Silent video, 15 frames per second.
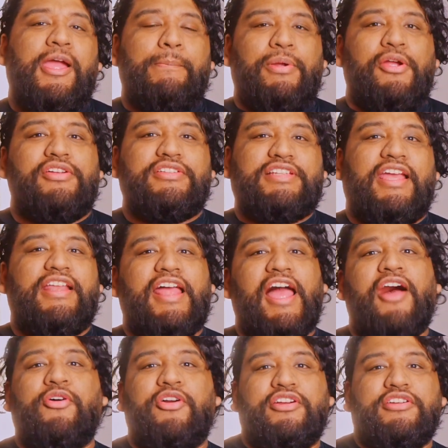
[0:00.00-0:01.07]
per 10
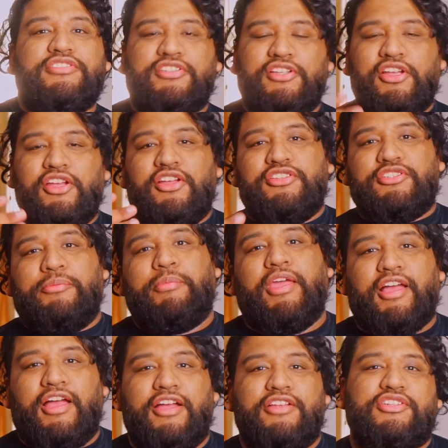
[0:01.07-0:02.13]
hours to make
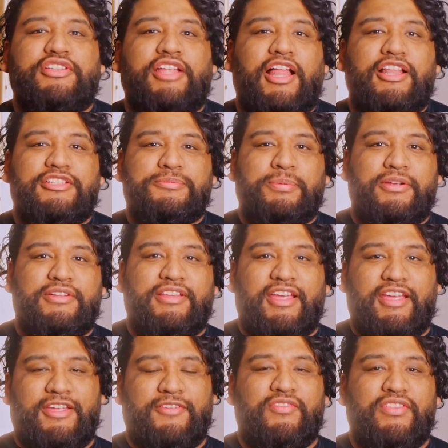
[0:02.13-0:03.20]
$100 per day.